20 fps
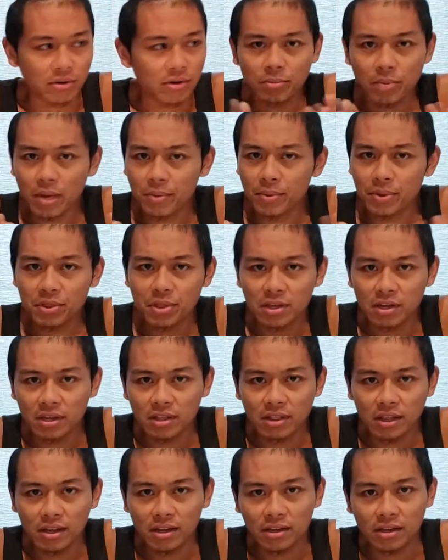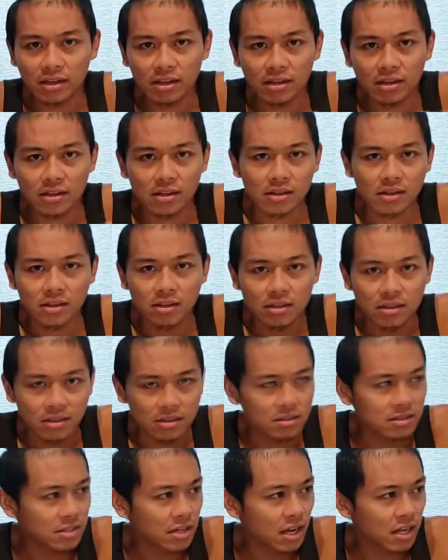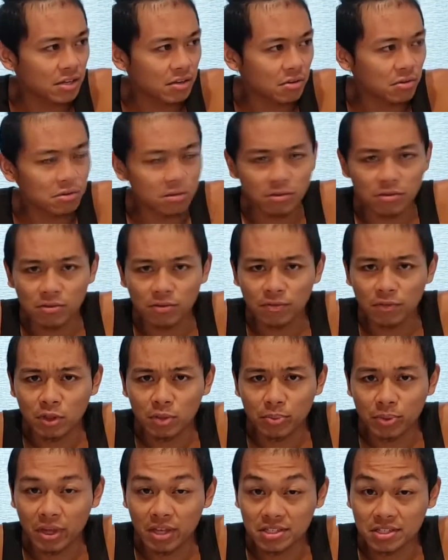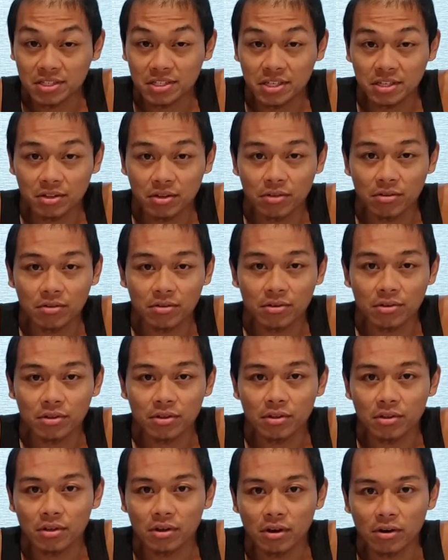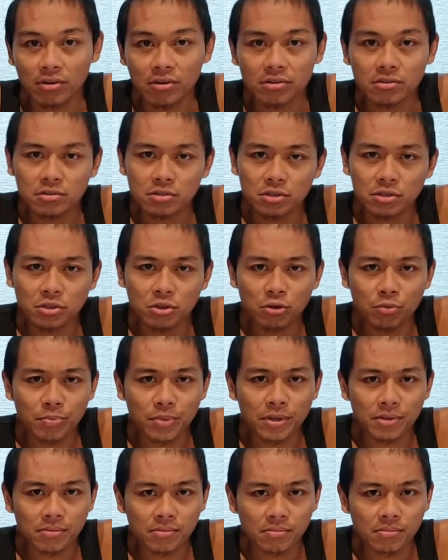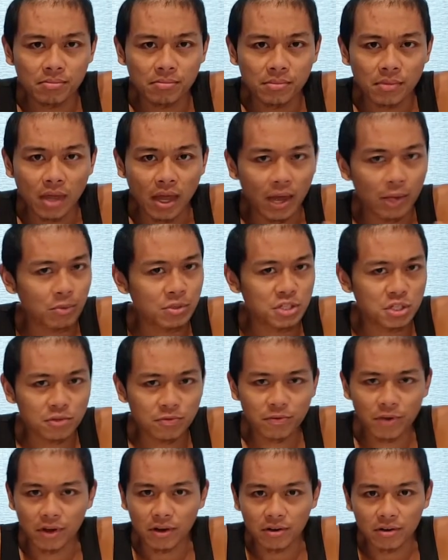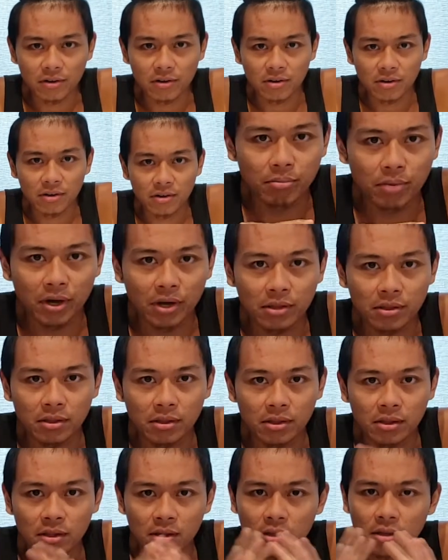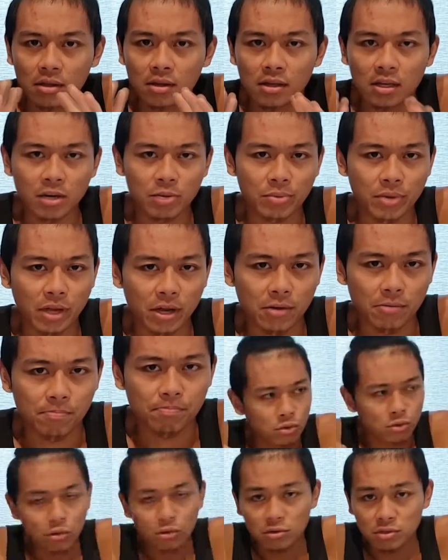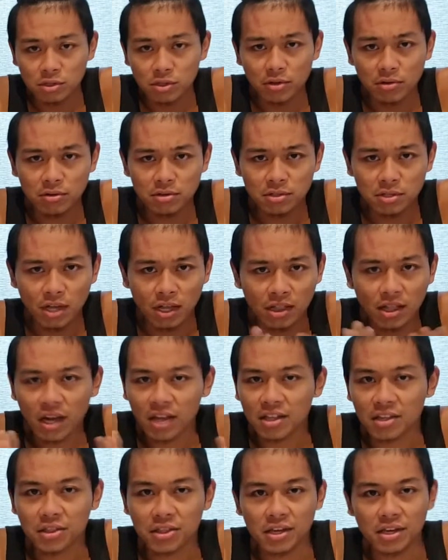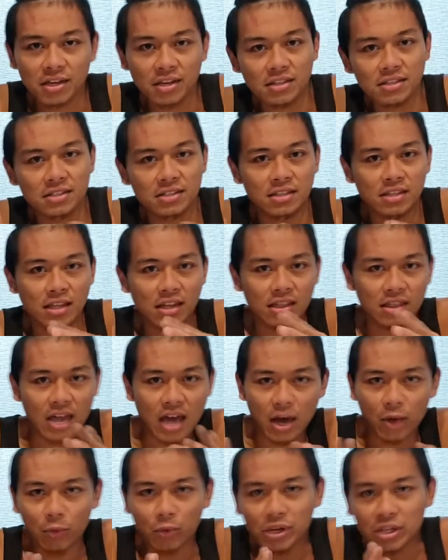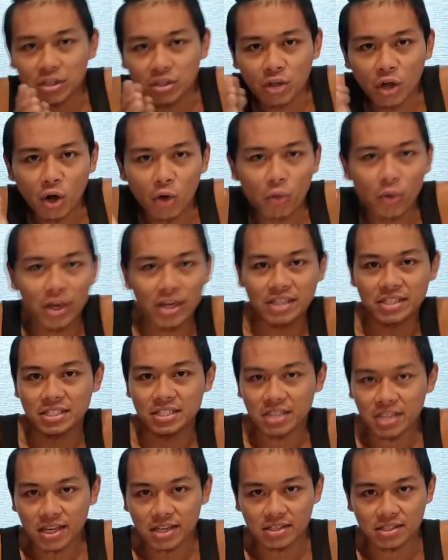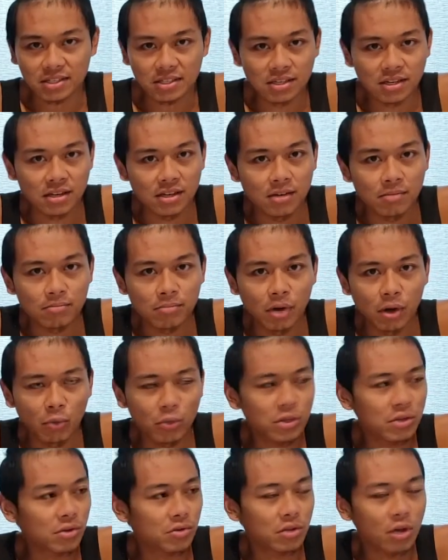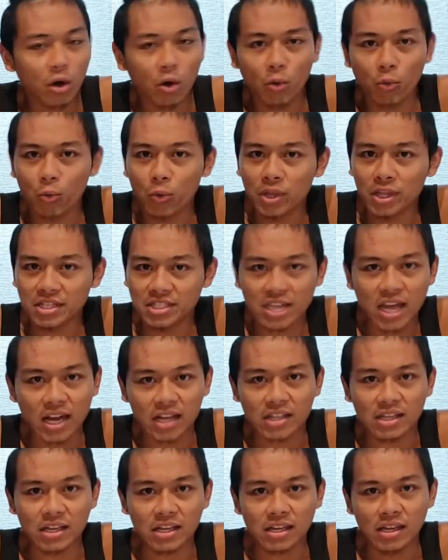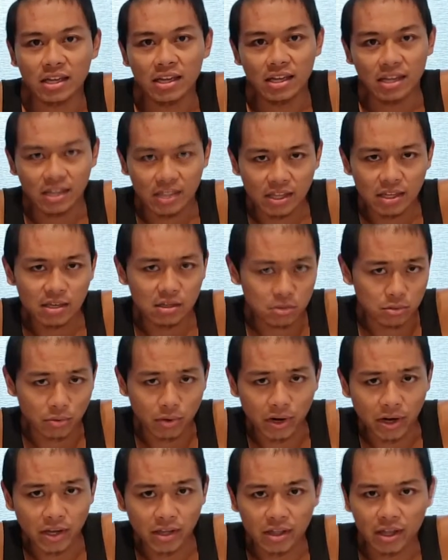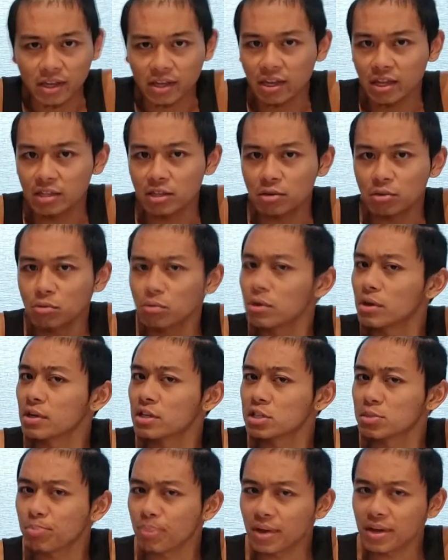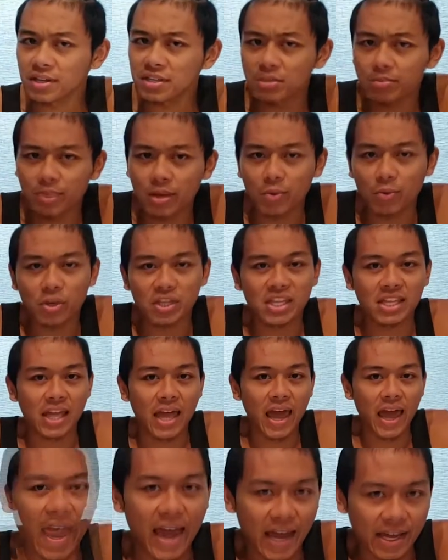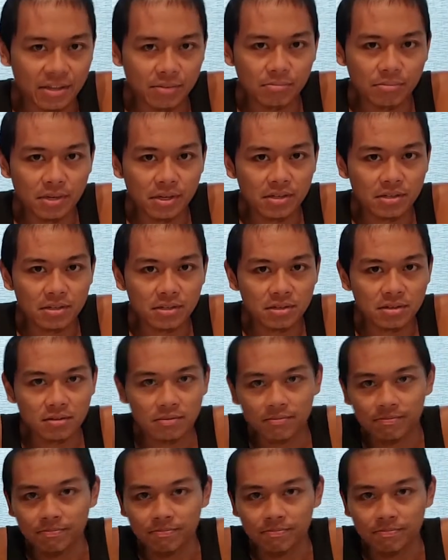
You might be thinking like, Daniel, the Filipino asesino, are you stupid? And which is fair, but hear me out. There's a lot of things that we know exist, but we don't know what exactly it is, right? Like, can you explain to me what an atom is?